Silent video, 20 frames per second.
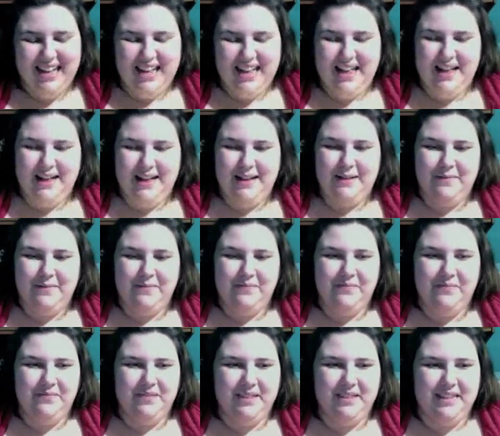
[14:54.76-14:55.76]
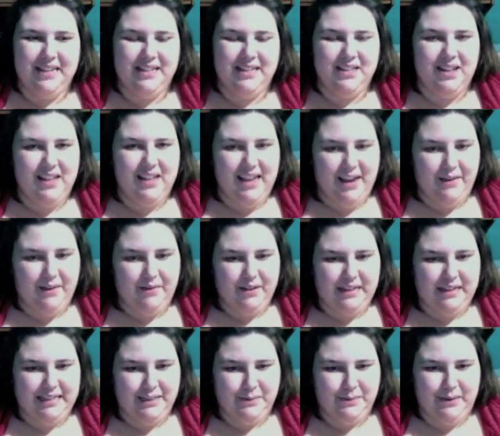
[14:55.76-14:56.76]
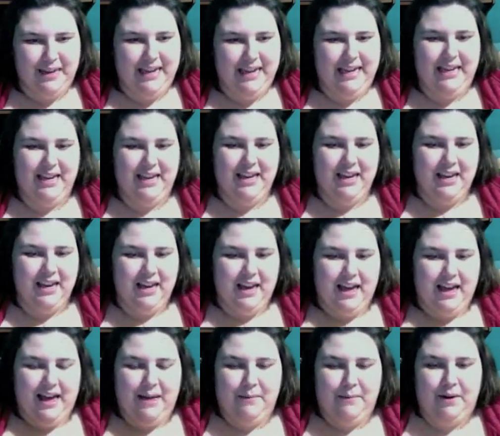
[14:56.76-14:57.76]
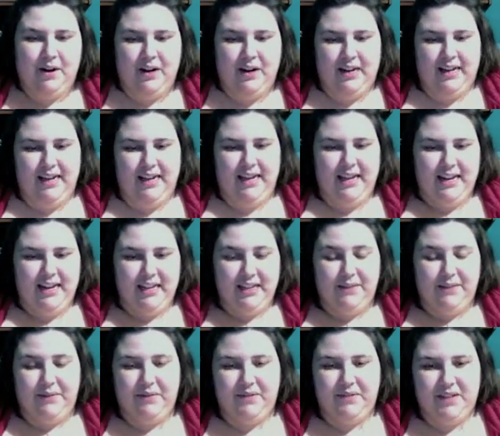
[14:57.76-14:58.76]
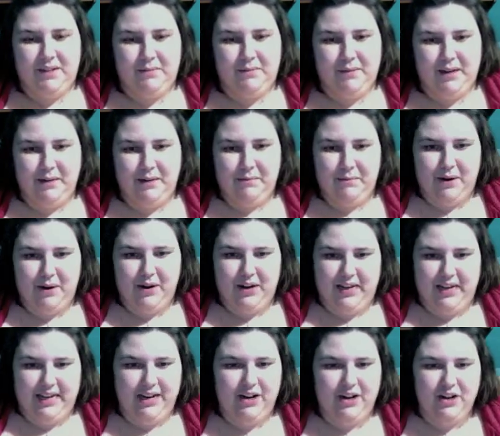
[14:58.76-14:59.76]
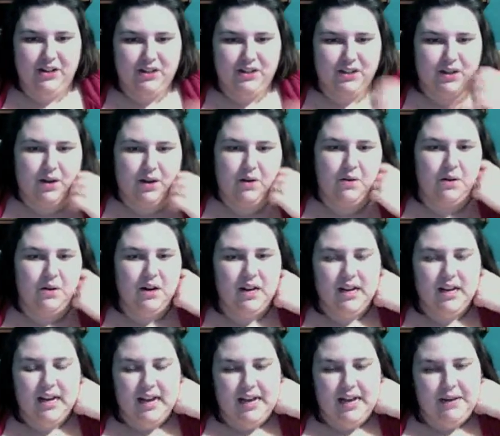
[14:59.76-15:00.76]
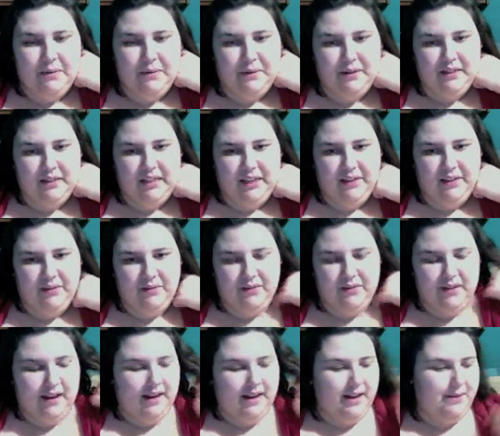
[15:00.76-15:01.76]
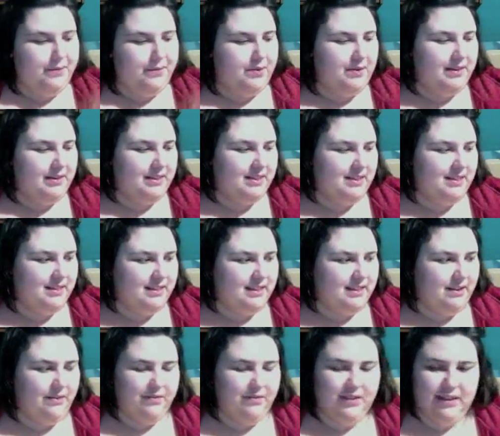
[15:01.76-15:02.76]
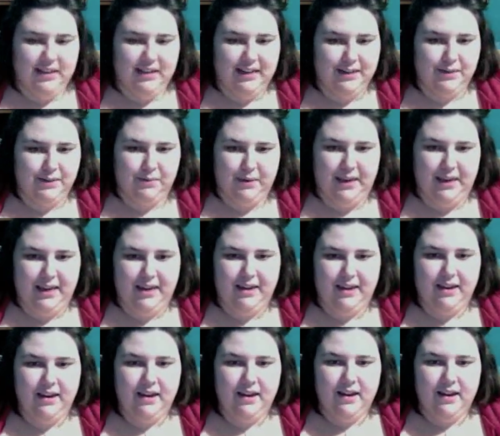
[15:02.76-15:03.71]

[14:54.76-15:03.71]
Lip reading: That's all I have for this week. I'm already hitting the 15-minute mark here, so I will leave the rest of the stuff to next week.